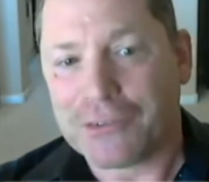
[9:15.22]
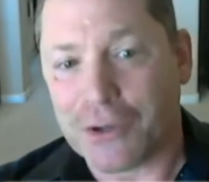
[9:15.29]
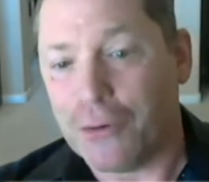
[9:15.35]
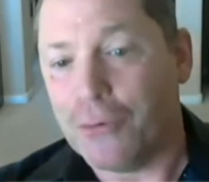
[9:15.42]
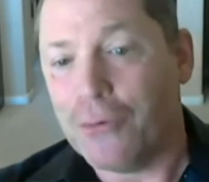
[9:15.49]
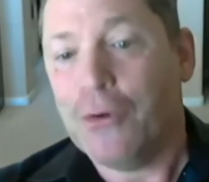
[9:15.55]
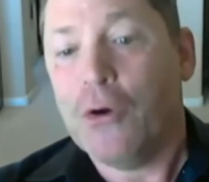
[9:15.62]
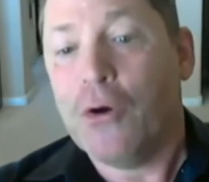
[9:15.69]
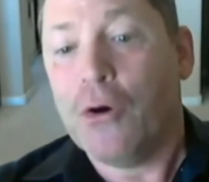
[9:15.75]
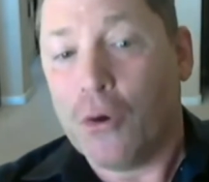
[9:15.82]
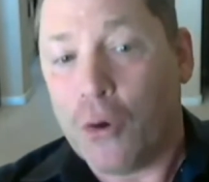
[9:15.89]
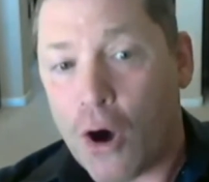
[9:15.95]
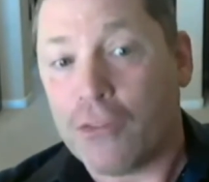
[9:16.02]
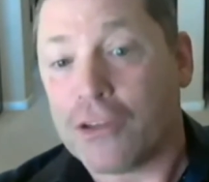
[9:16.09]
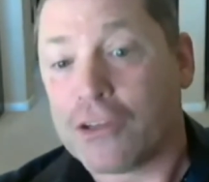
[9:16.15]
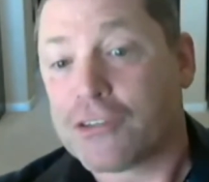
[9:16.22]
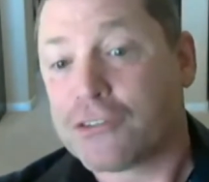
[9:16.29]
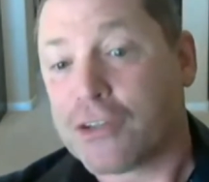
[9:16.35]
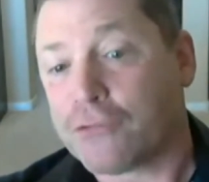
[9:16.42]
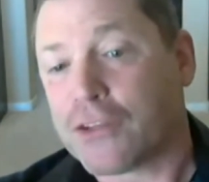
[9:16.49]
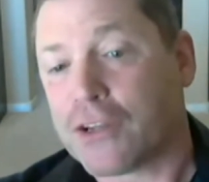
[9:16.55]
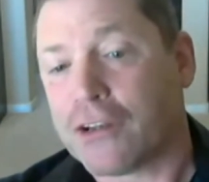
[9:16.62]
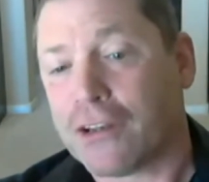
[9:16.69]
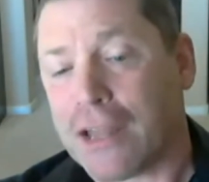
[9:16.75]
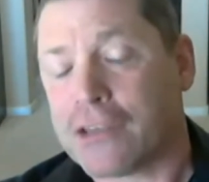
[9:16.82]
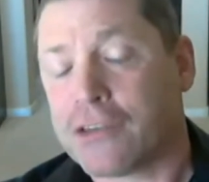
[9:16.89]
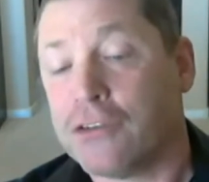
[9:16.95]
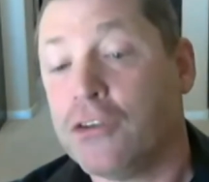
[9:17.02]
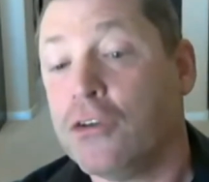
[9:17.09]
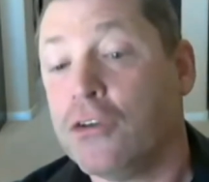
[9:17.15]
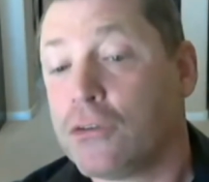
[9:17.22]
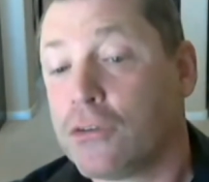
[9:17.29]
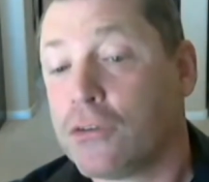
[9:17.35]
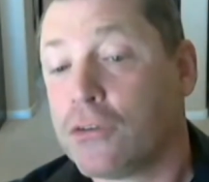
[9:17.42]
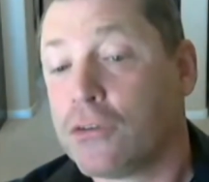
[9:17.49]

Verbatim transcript: so all the stuff that like you